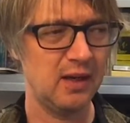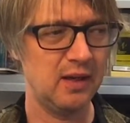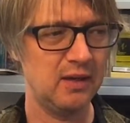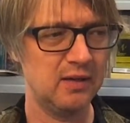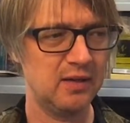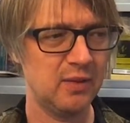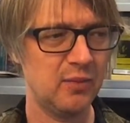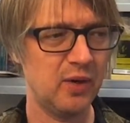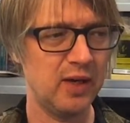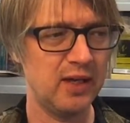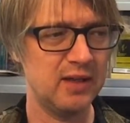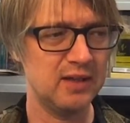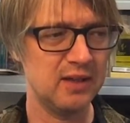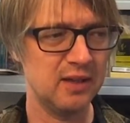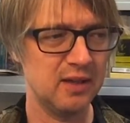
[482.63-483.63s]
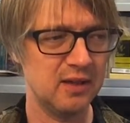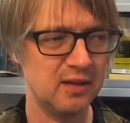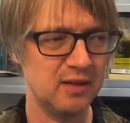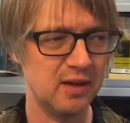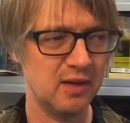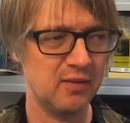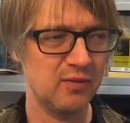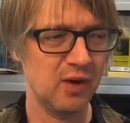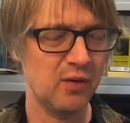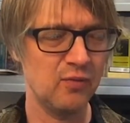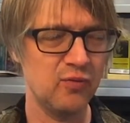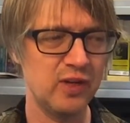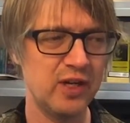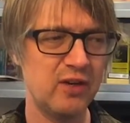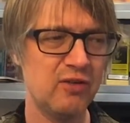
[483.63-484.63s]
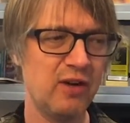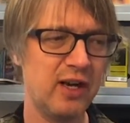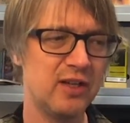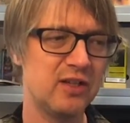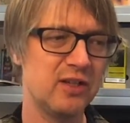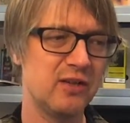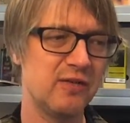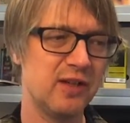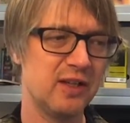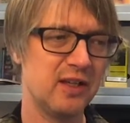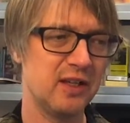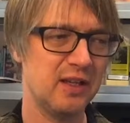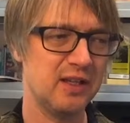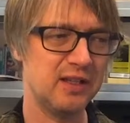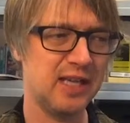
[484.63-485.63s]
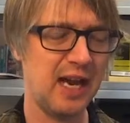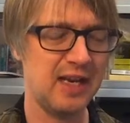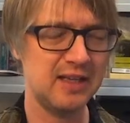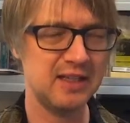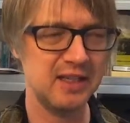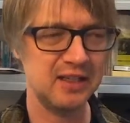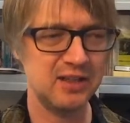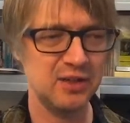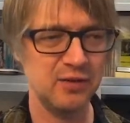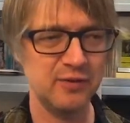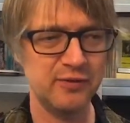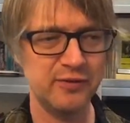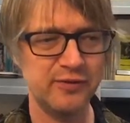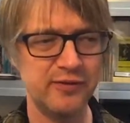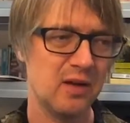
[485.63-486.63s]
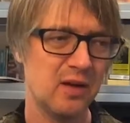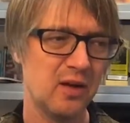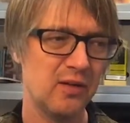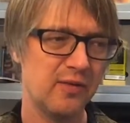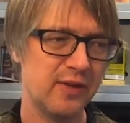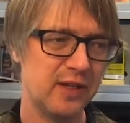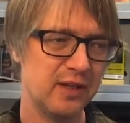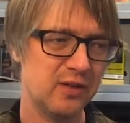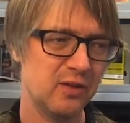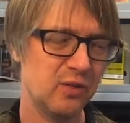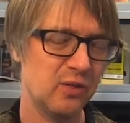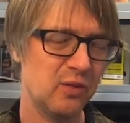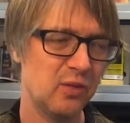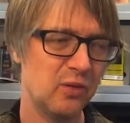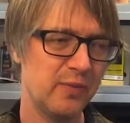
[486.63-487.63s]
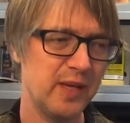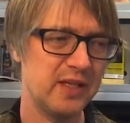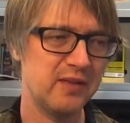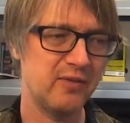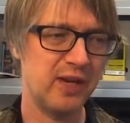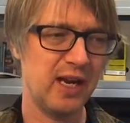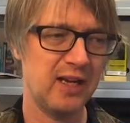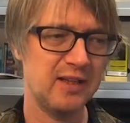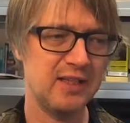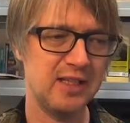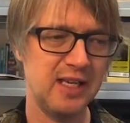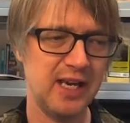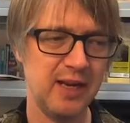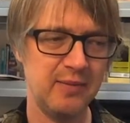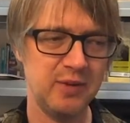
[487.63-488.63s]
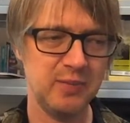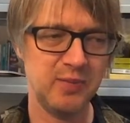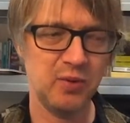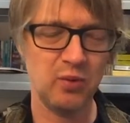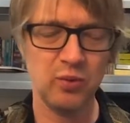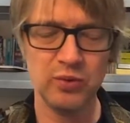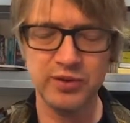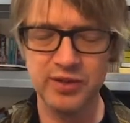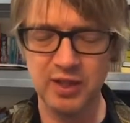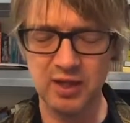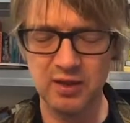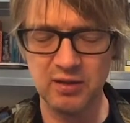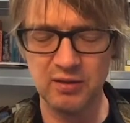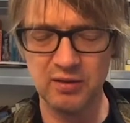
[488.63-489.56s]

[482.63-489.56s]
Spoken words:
in some ways, a recreation of the tactics of these augmented reality games, but also